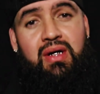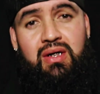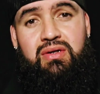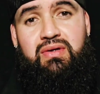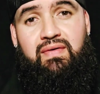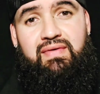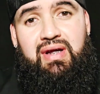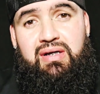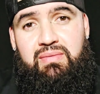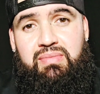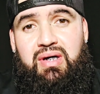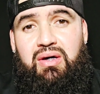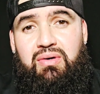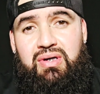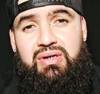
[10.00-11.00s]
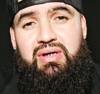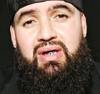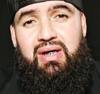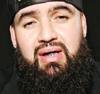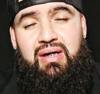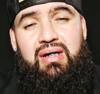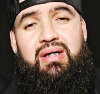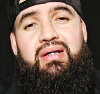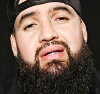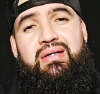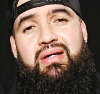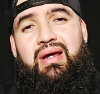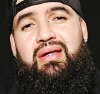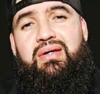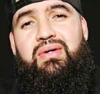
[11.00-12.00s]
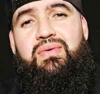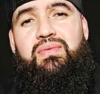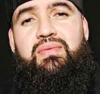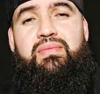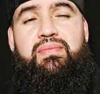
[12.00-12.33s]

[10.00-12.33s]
So if that's something you're interested in, stay tuned.